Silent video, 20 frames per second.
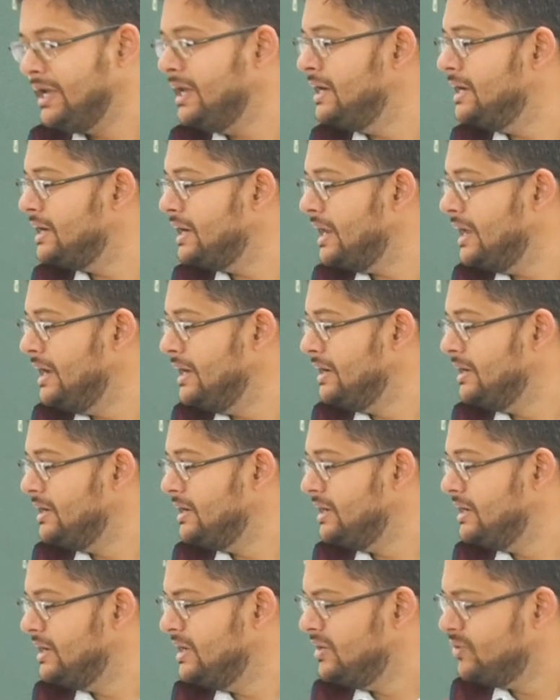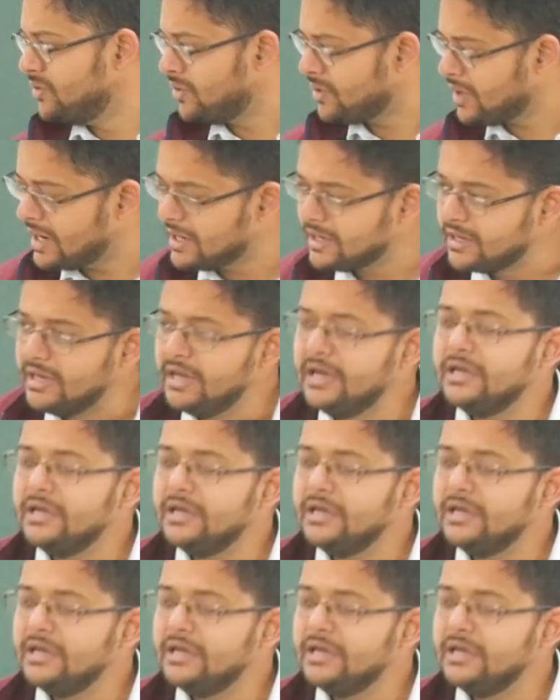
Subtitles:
in neuronal